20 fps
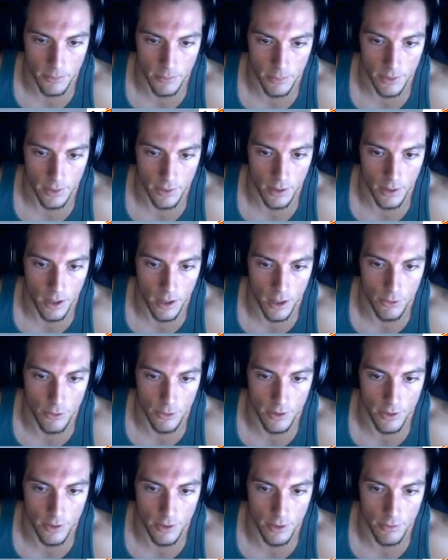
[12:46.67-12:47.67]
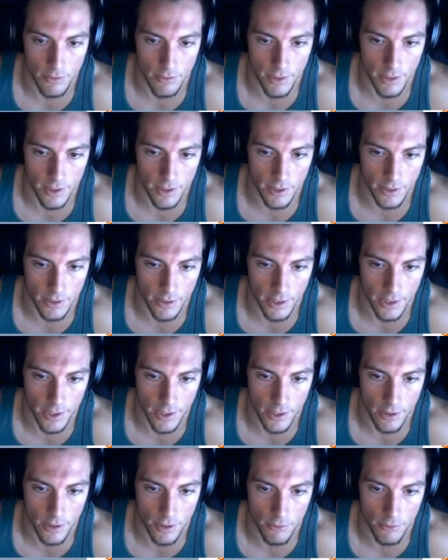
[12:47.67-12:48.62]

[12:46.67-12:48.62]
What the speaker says: other than the fact that I have